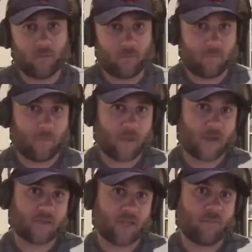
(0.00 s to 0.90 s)
from that
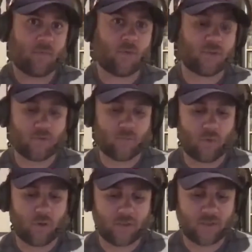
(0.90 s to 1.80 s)
example, what's the
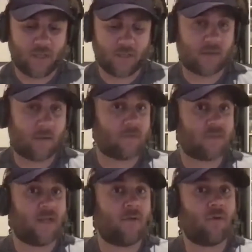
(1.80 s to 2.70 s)
worst thing someone
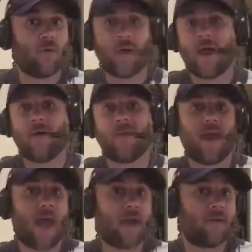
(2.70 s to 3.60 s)
said or how they
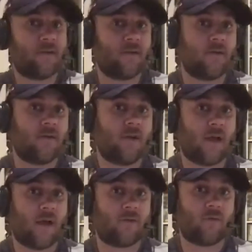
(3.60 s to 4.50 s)
acted
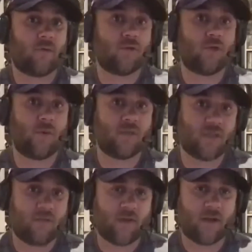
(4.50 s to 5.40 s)
towards you once they
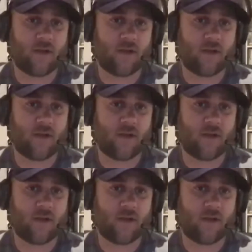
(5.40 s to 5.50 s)
found out